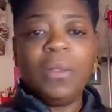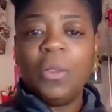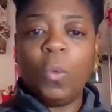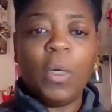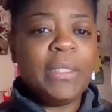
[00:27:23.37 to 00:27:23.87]

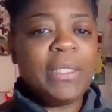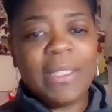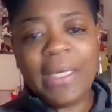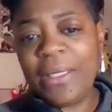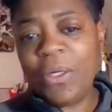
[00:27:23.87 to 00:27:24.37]
The ones
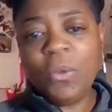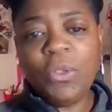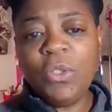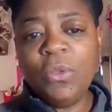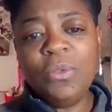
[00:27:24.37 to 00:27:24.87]
that I
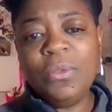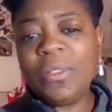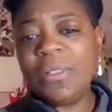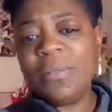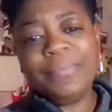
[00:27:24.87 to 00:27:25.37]
don't
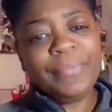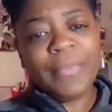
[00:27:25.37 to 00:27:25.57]
use,